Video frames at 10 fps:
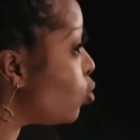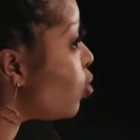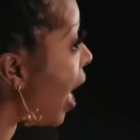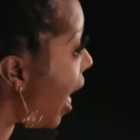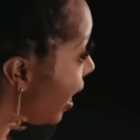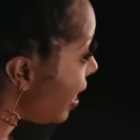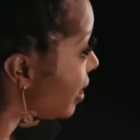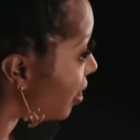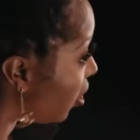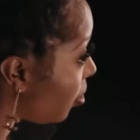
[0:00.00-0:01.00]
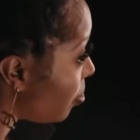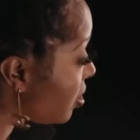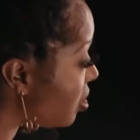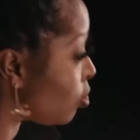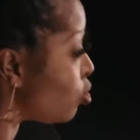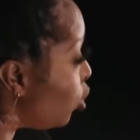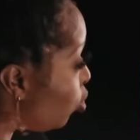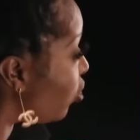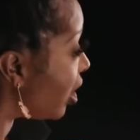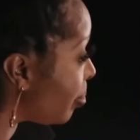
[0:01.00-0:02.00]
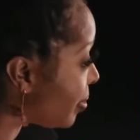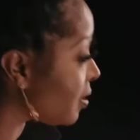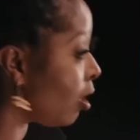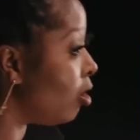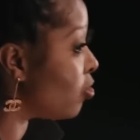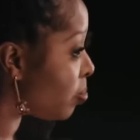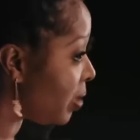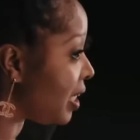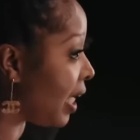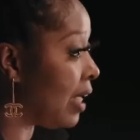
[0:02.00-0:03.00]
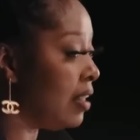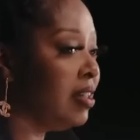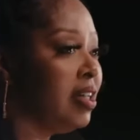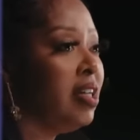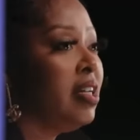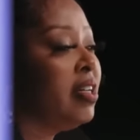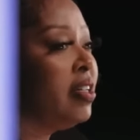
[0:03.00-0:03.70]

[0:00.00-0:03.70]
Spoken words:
Nell exposed even more concerning details about Destiny's behavior